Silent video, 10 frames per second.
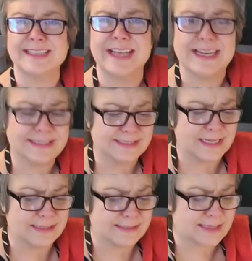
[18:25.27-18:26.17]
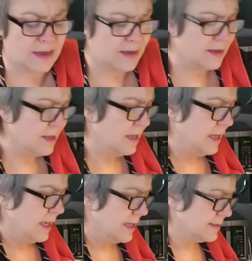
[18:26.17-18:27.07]
less. It's uh,
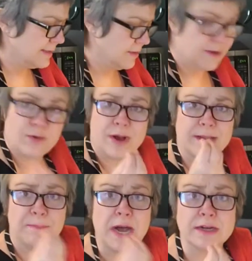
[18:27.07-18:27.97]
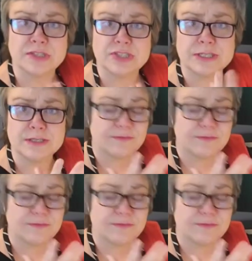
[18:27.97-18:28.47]
it's a quite a pungent